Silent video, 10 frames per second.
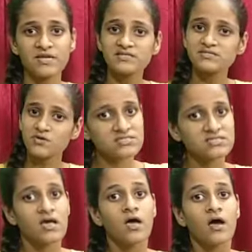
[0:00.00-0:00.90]
So if
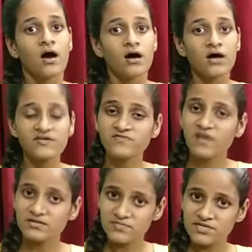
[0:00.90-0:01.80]
the
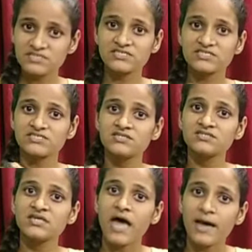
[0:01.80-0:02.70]
administration is
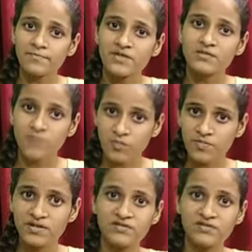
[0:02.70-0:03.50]
happening properly,